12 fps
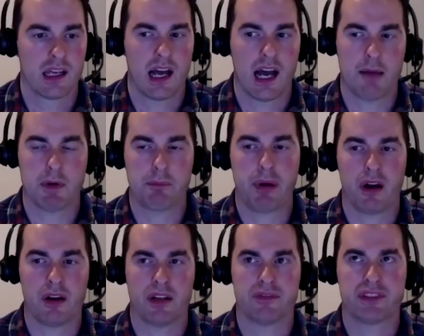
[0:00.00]
I'm a part
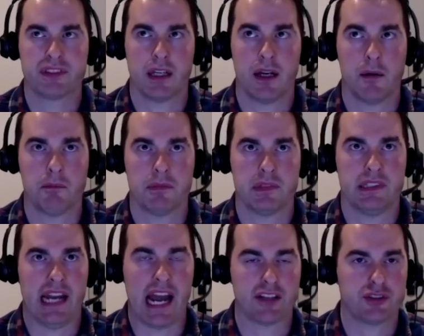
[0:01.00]
of some
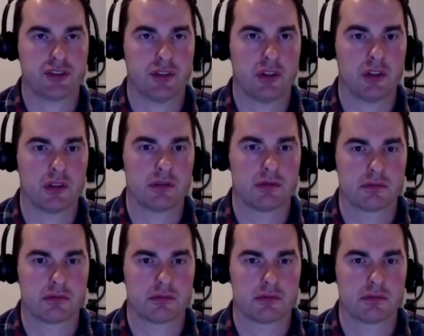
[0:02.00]
national